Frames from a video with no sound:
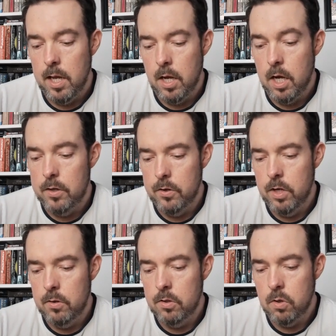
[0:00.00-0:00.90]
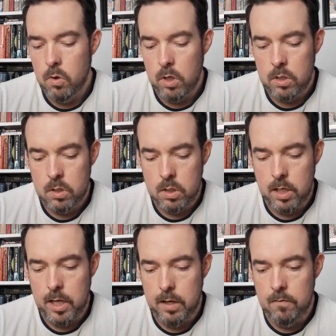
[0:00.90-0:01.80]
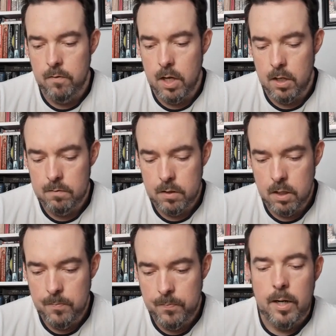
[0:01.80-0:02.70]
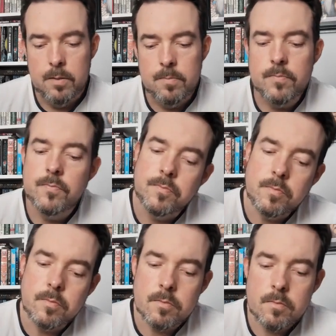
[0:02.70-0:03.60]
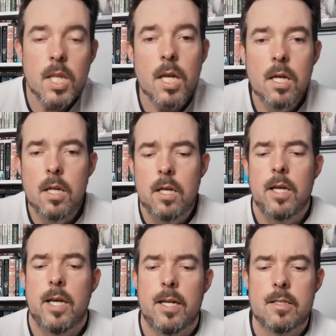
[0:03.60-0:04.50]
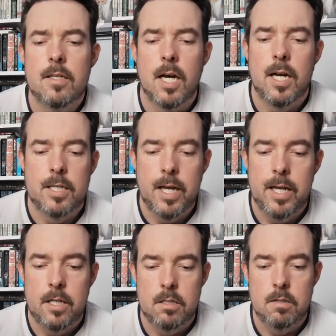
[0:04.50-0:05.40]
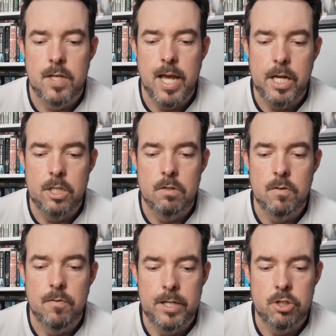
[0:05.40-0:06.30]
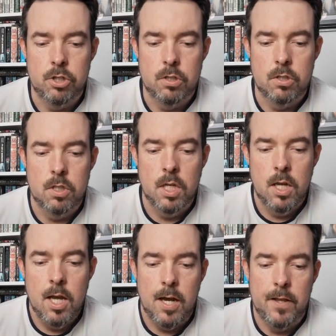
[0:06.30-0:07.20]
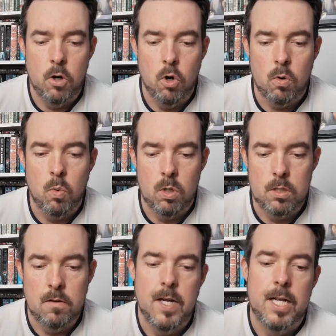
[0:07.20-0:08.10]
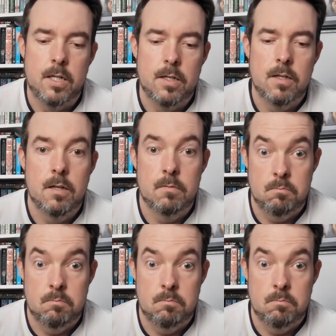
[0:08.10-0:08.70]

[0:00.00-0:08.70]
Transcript: I do know there's orcs involved. Okay. It is the dying days of the age of adventures, and the orc wars have ended.